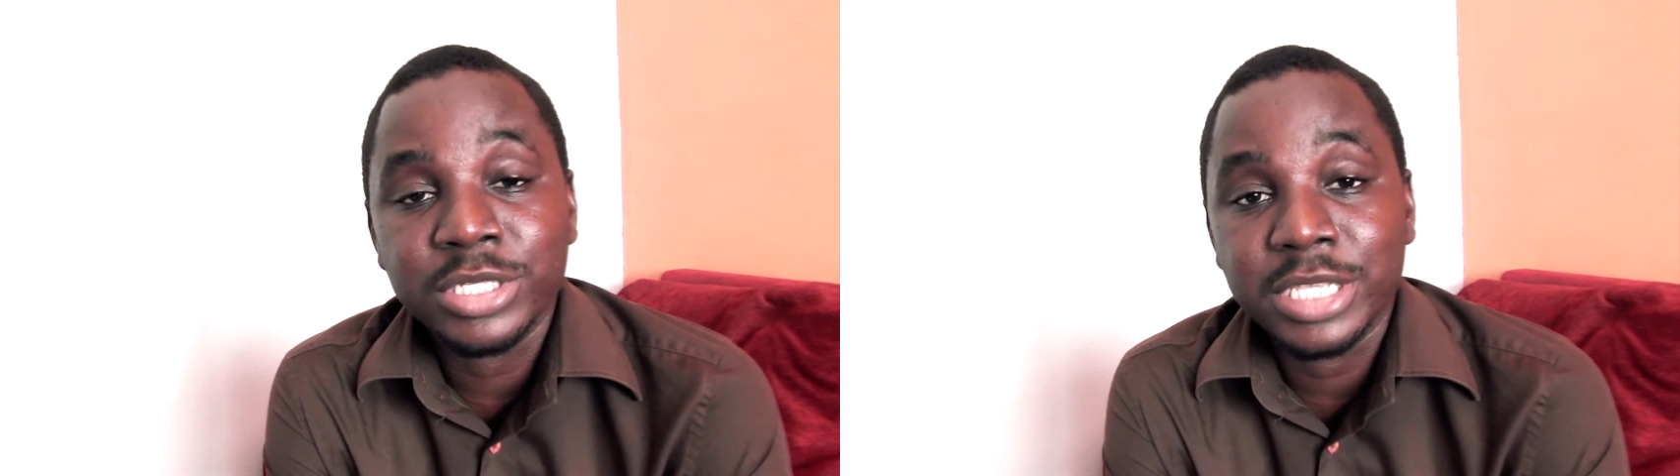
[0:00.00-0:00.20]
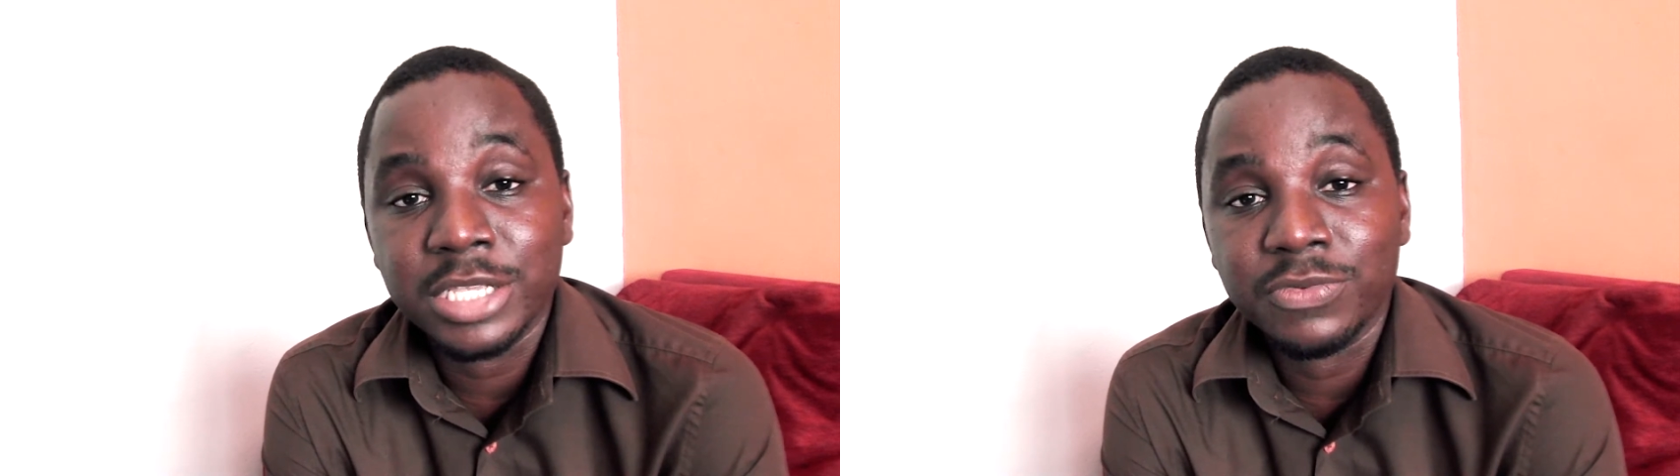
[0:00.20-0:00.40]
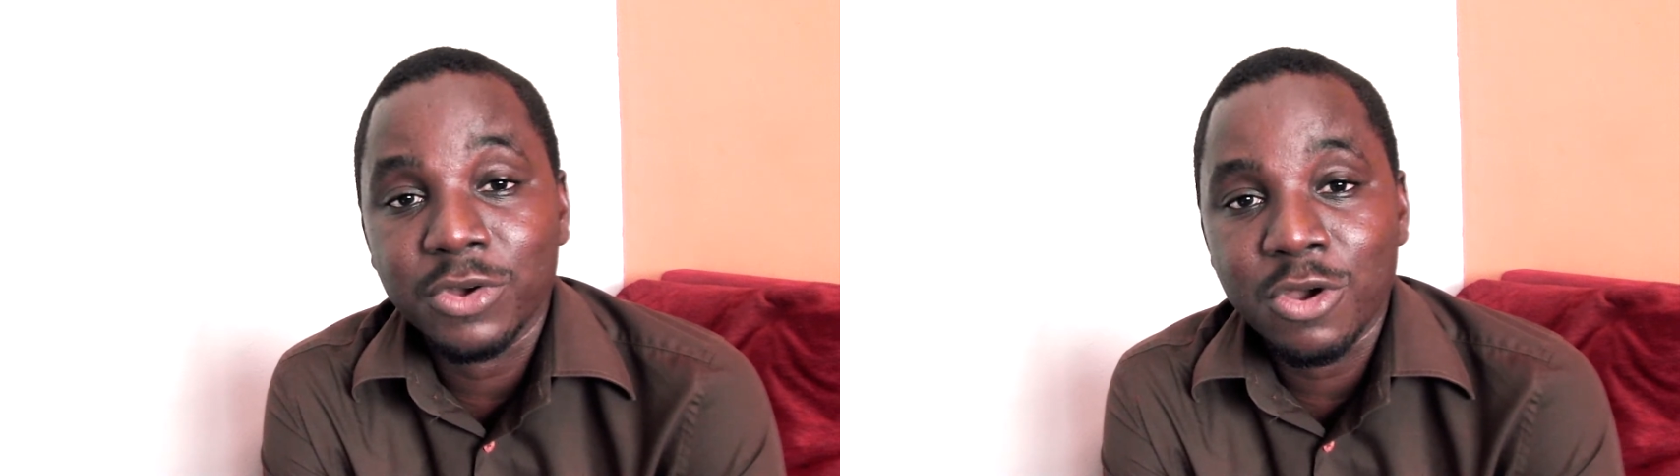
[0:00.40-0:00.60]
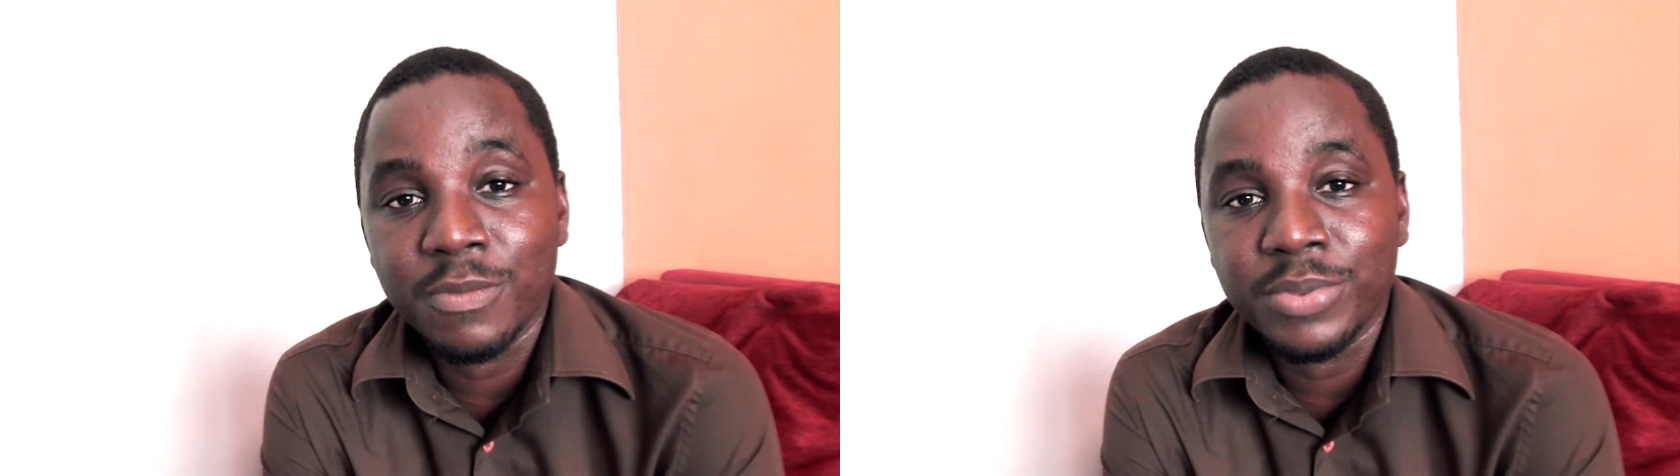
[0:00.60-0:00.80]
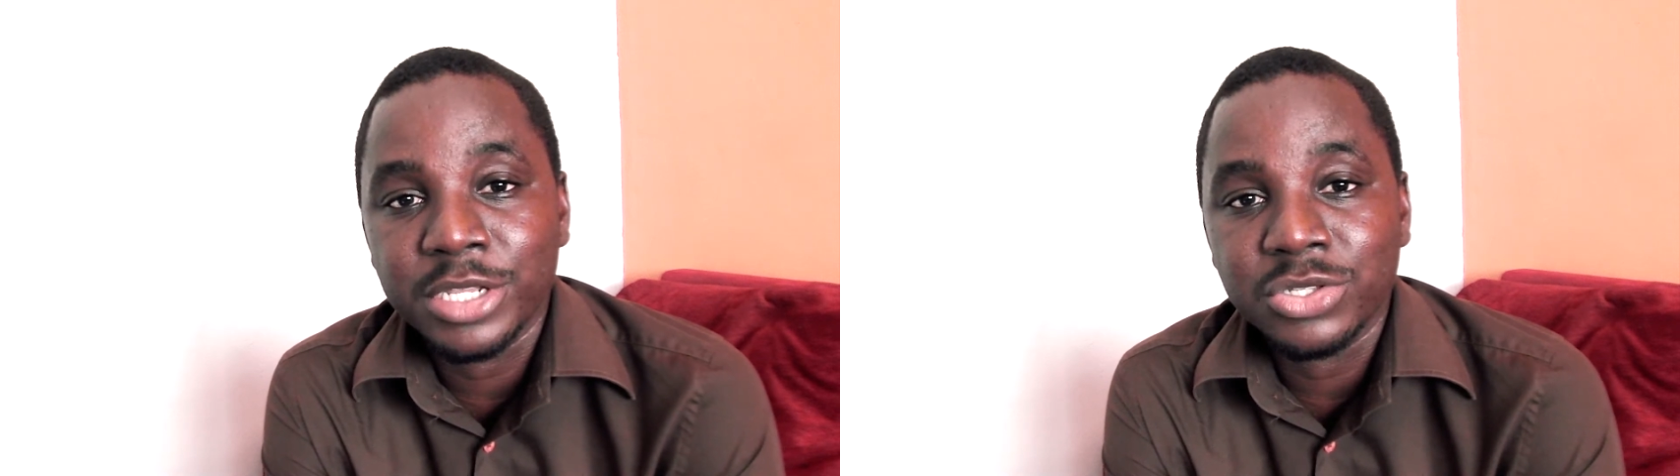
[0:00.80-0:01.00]
sense for
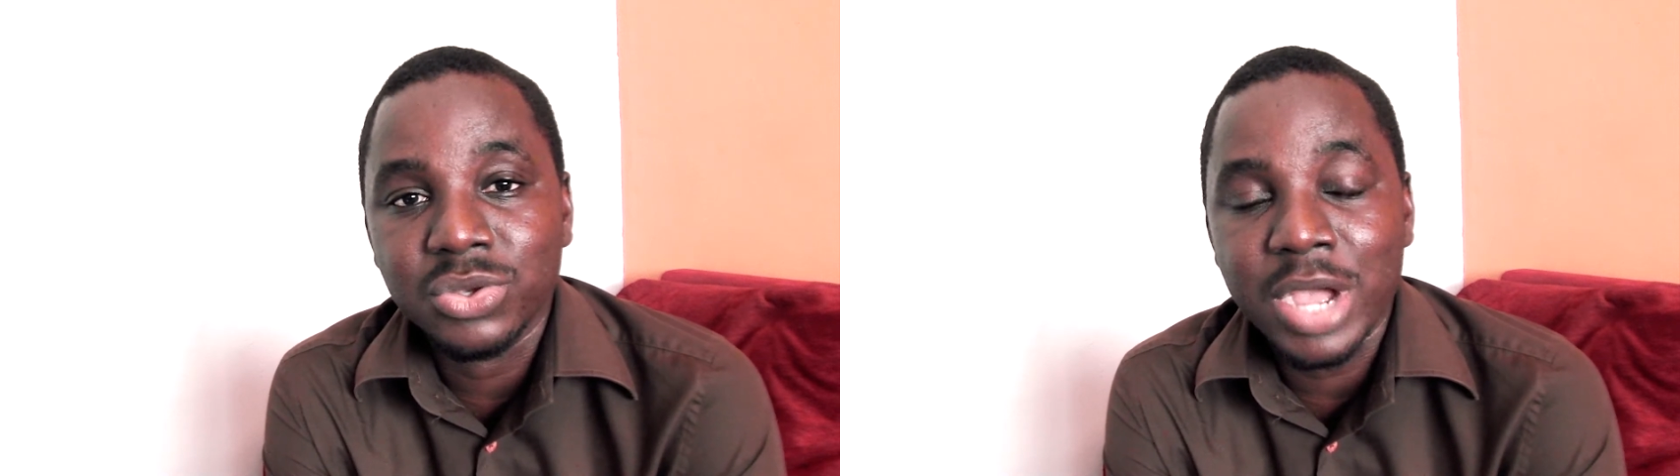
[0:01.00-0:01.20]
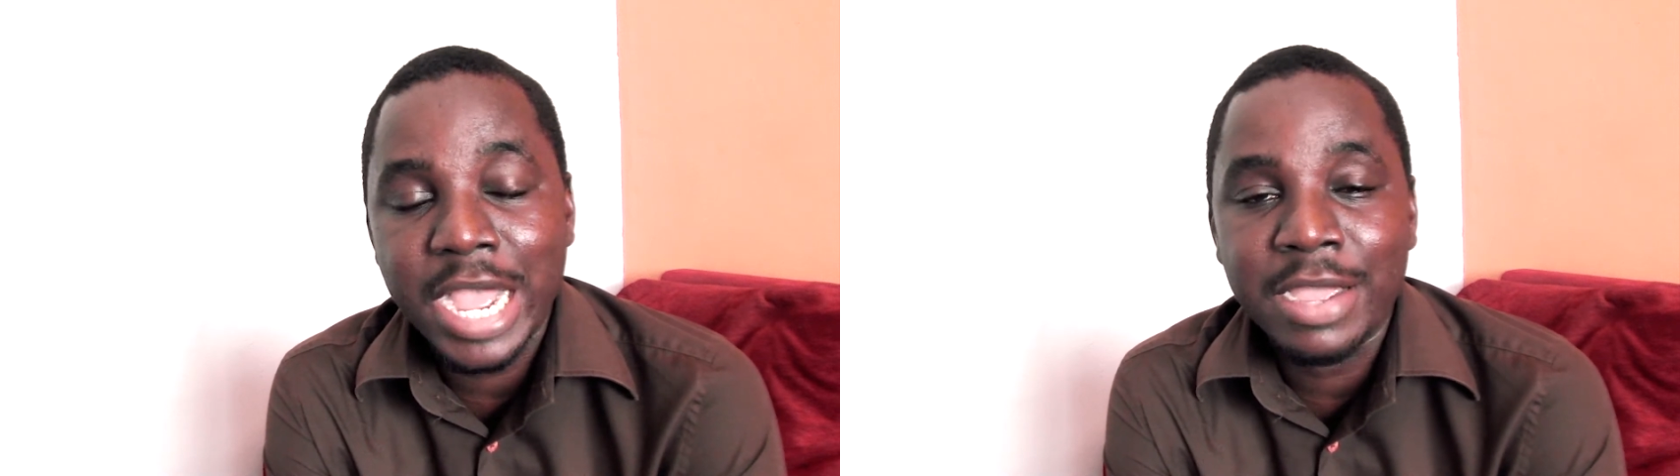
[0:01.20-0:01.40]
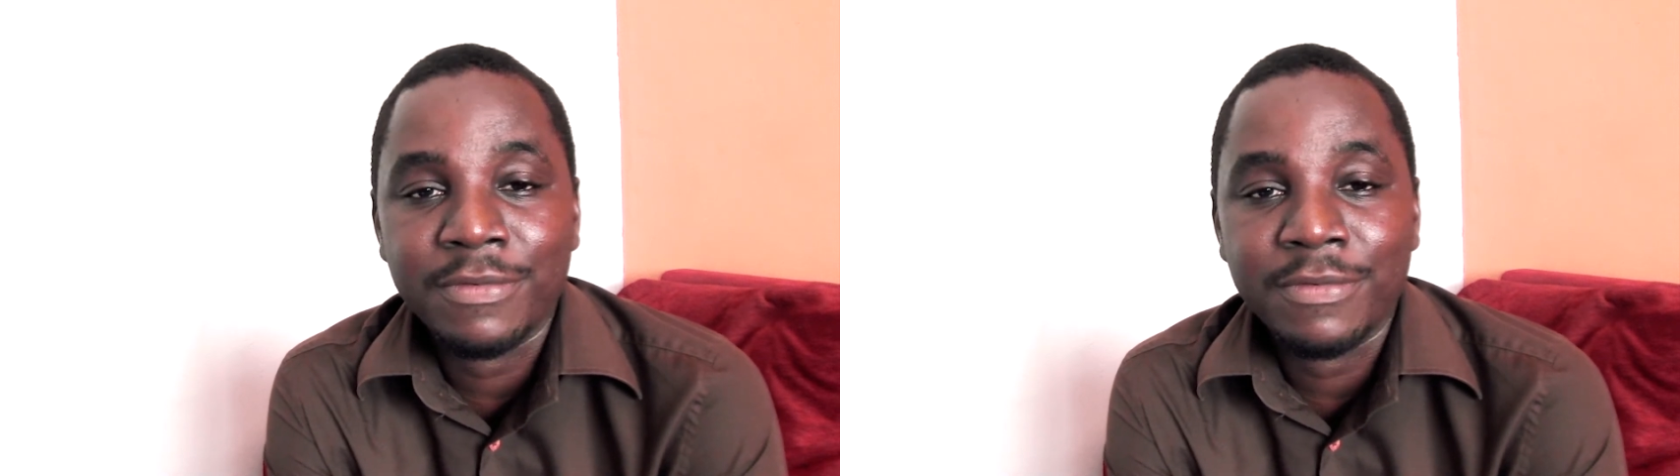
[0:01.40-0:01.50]
companies to hire